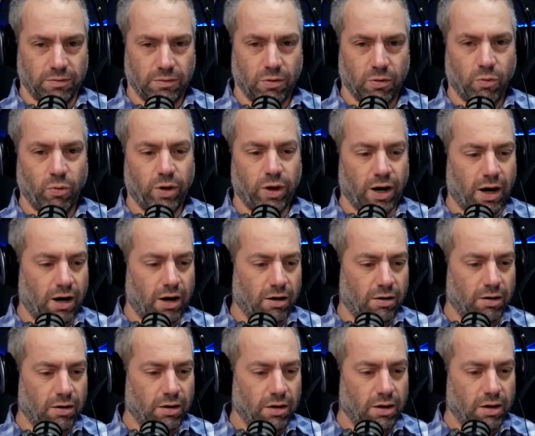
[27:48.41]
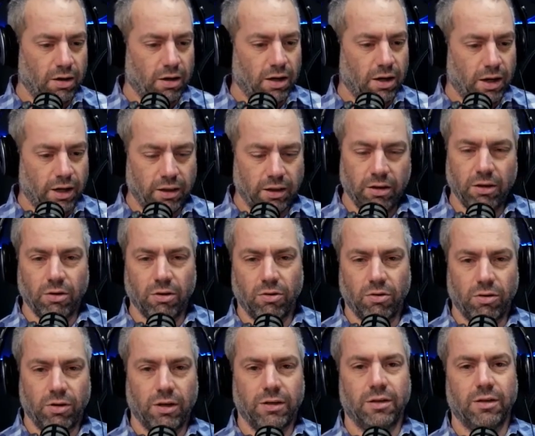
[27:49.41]
We are
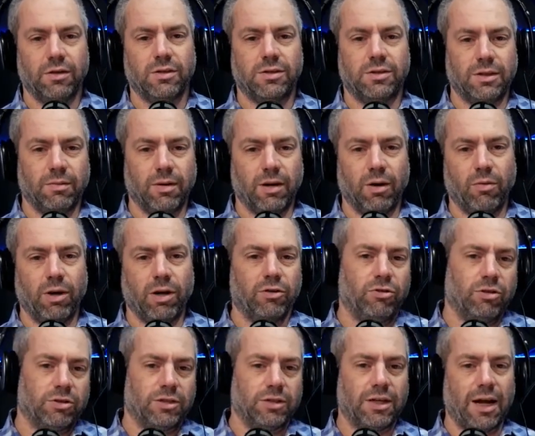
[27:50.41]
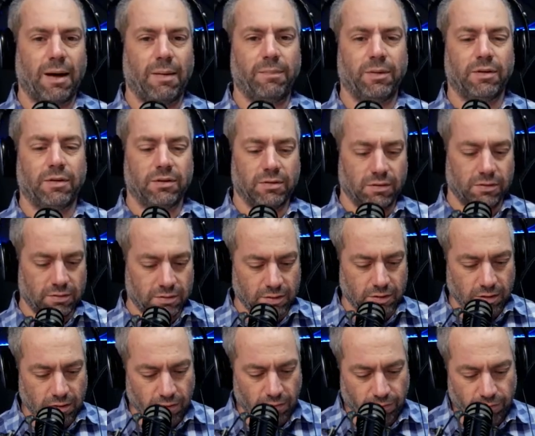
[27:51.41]
anew. In a similar way, just it happens
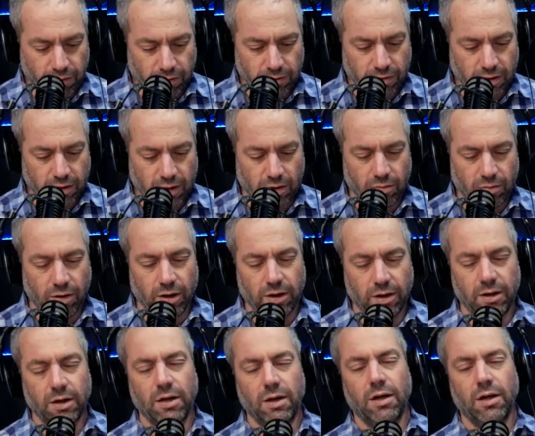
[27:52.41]
in a physical way,